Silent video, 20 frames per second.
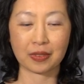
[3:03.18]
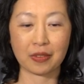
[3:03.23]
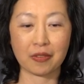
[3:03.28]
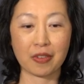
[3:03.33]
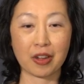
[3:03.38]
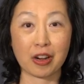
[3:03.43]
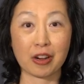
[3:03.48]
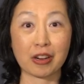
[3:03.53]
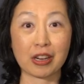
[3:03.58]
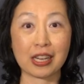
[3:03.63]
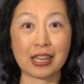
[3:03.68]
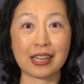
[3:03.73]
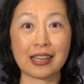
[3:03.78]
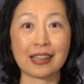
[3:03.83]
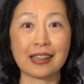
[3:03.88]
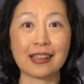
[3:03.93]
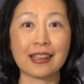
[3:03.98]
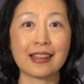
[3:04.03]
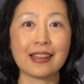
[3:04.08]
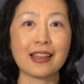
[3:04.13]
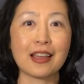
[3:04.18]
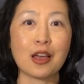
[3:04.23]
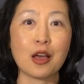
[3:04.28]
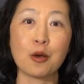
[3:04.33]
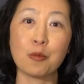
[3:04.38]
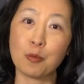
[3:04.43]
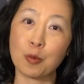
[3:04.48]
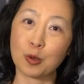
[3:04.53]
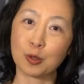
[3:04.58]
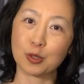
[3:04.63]
very
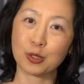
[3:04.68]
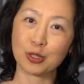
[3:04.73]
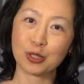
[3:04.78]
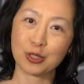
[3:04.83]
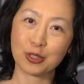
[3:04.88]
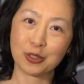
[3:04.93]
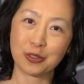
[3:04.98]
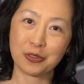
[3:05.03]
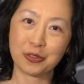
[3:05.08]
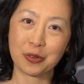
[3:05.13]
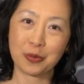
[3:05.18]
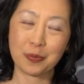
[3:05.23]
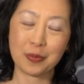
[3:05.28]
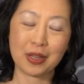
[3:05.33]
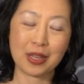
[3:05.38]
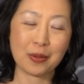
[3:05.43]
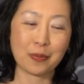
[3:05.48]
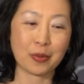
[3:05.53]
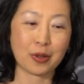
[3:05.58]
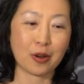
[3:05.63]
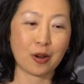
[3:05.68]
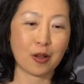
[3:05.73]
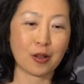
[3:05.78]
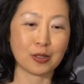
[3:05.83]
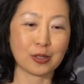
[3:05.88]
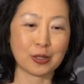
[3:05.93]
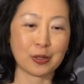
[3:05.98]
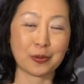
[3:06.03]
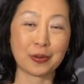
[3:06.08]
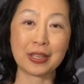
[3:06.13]
emotional for me, but
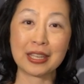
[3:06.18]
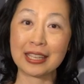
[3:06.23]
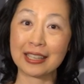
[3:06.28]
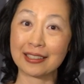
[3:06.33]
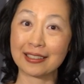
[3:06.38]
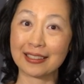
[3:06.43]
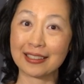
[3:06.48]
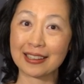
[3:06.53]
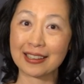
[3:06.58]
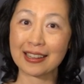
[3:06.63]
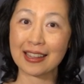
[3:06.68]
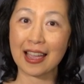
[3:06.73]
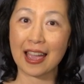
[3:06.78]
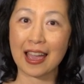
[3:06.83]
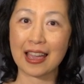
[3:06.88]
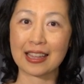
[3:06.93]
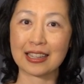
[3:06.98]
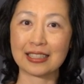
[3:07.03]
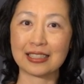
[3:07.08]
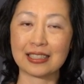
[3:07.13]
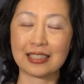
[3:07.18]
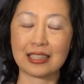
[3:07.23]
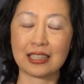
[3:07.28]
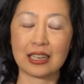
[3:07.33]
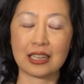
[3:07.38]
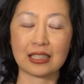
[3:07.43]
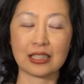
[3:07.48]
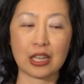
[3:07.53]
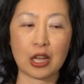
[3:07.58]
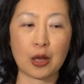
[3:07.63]
also healing, and it
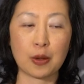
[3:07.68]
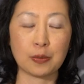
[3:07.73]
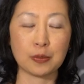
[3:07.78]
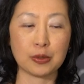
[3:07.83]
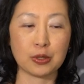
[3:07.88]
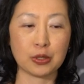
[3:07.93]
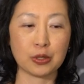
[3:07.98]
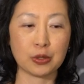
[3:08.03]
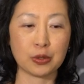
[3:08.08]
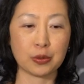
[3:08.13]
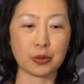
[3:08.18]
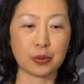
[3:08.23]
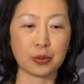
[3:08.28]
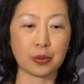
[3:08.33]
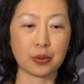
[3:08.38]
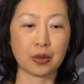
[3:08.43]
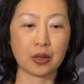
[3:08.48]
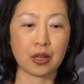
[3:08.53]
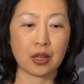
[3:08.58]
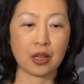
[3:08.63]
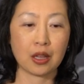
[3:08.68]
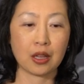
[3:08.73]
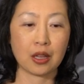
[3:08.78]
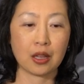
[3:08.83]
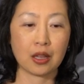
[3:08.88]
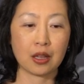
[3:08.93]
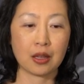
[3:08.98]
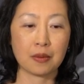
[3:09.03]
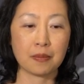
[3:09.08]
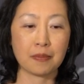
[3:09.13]
has helped to
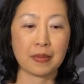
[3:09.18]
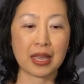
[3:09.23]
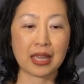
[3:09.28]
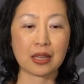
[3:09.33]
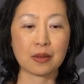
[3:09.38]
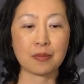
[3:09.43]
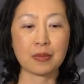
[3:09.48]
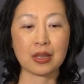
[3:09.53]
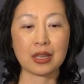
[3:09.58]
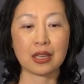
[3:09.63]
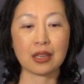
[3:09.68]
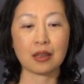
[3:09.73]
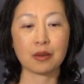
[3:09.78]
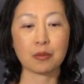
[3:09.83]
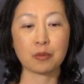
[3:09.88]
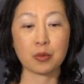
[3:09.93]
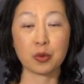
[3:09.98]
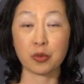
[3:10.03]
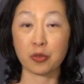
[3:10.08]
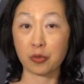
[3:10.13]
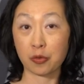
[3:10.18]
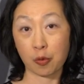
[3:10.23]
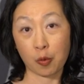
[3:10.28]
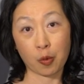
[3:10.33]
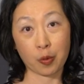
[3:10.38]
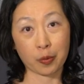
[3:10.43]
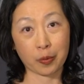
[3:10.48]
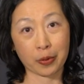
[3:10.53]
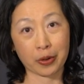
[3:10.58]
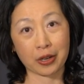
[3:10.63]
make me move
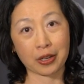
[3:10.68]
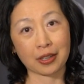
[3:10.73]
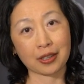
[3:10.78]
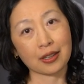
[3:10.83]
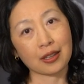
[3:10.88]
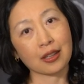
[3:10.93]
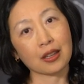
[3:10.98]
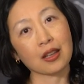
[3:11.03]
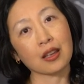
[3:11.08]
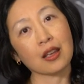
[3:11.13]
forward